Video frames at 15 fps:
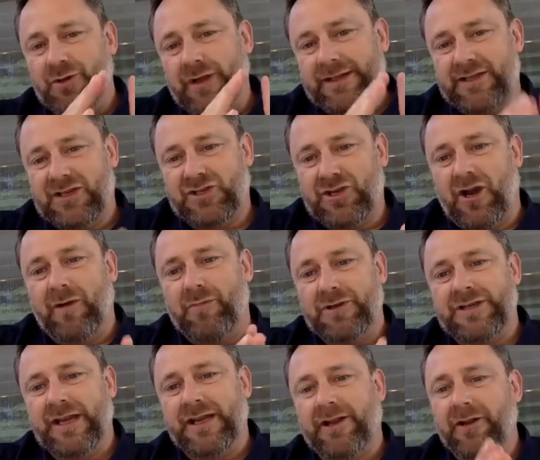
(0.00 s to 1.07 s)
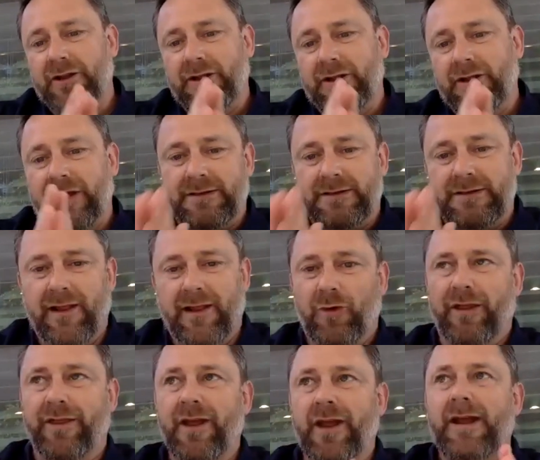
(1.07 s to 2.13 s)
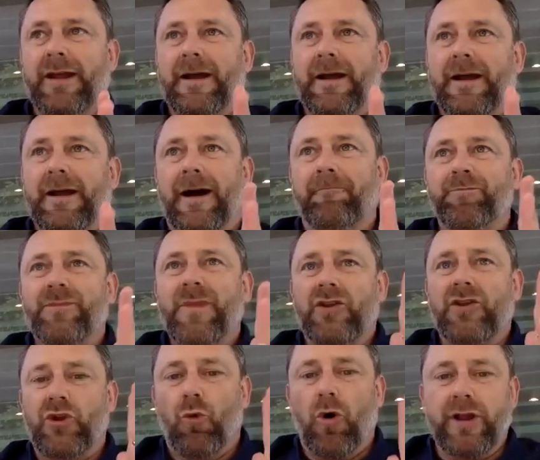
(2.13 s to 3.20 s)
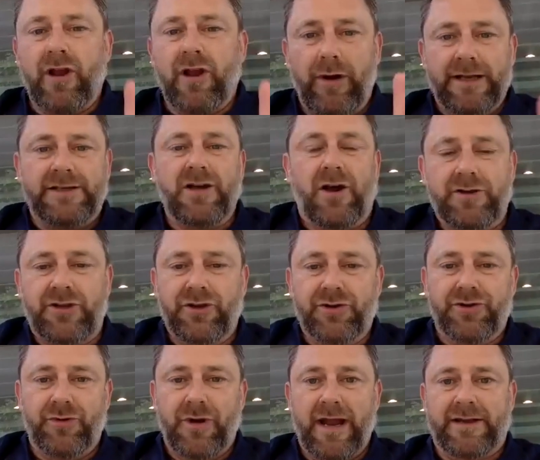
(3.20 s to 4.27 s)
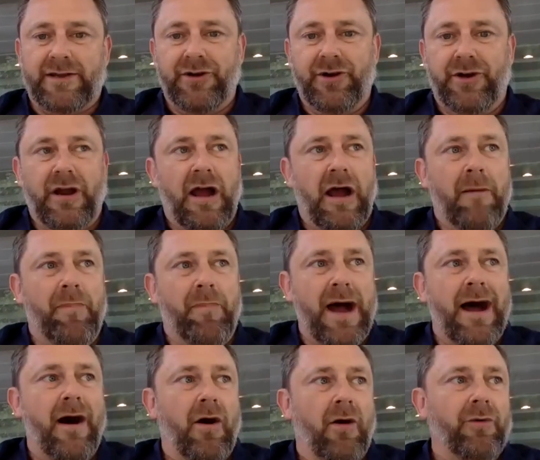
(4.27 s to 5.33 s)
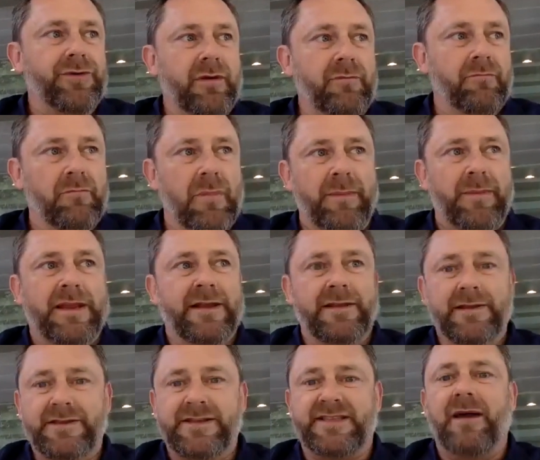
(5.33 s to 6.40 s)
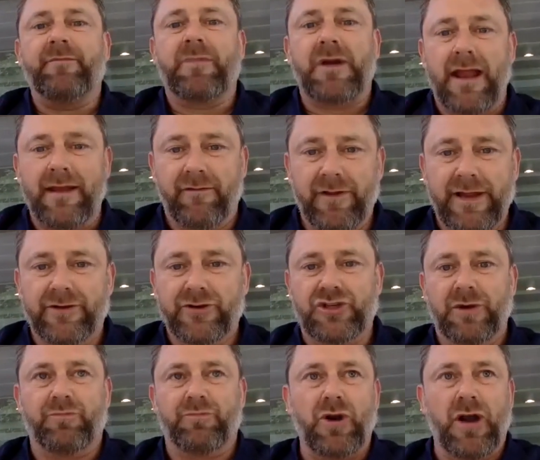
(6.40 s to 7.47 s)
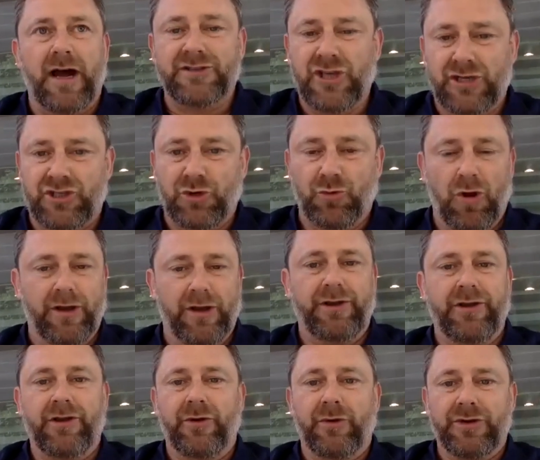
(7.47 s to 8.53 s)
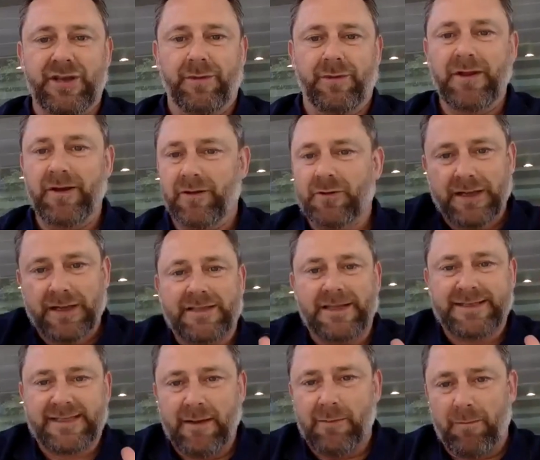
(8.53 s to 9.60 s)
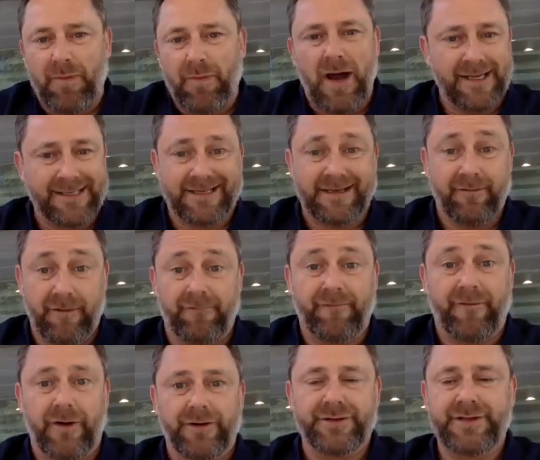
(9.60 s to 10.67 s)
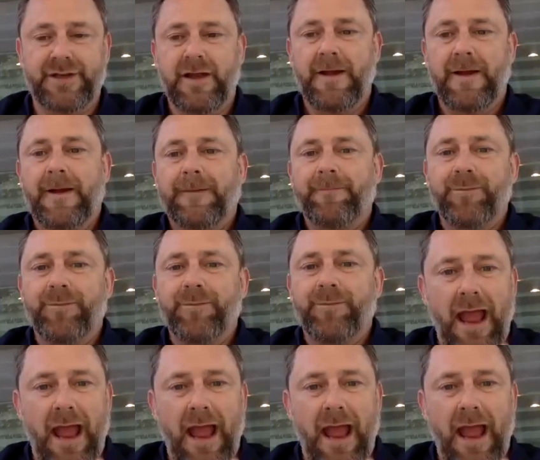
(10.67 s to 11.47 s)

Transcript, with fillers: So let's start particularly, Taylor, with um, you want to go in and talk to your director about maybe some kind of leadership project you want to do or some you know let's let's keep it positive at 1st mm-hmm.